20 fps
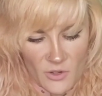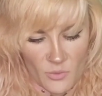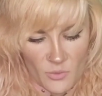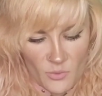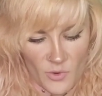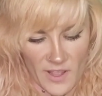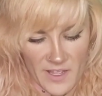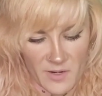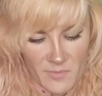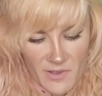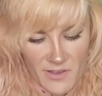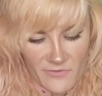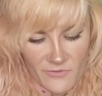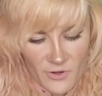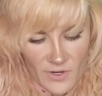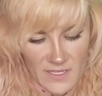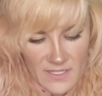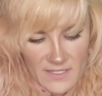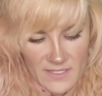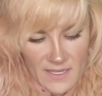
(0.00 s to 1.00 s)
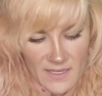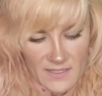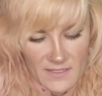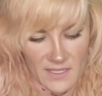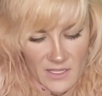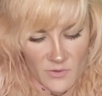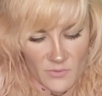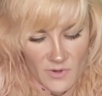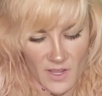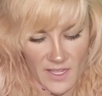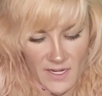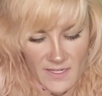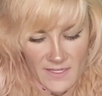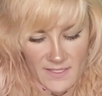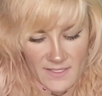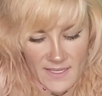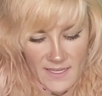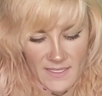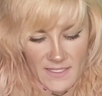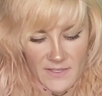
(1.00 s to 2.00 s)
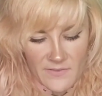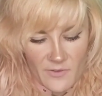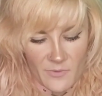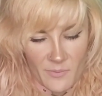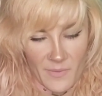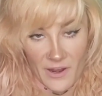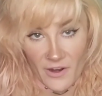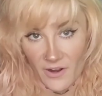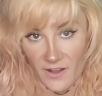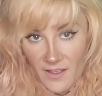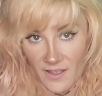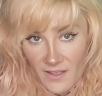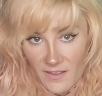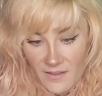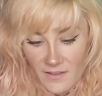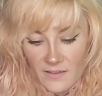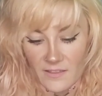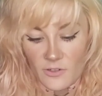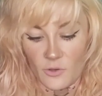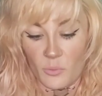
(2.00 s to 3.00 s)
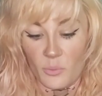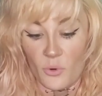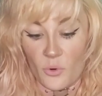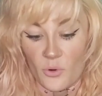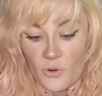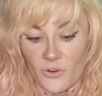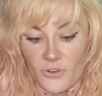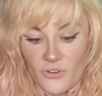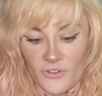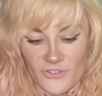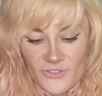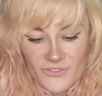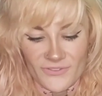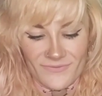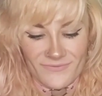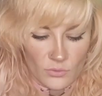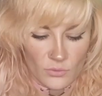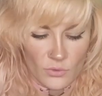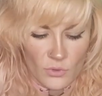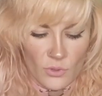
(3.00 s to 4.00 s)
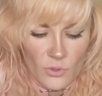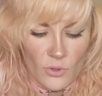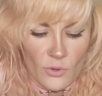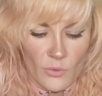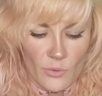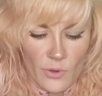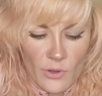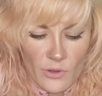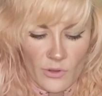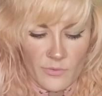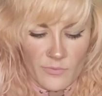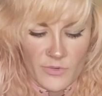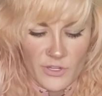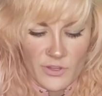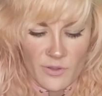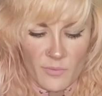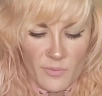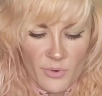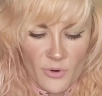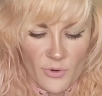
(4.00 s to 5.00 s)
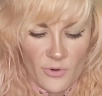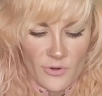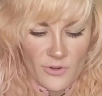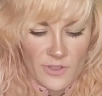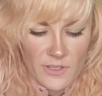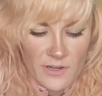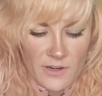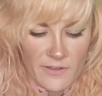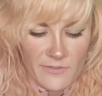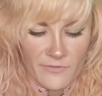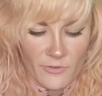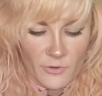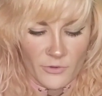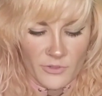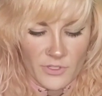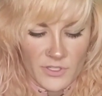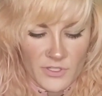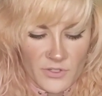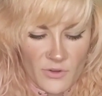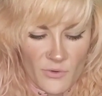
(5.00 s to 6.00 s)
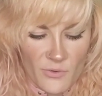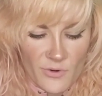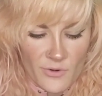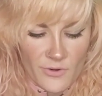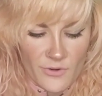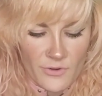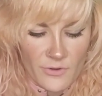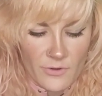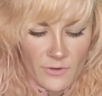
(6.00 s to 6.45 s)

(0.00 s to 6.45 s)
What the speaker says: right above where it says the United States of America, the little borders. Welcome to the border, can I fold this corner?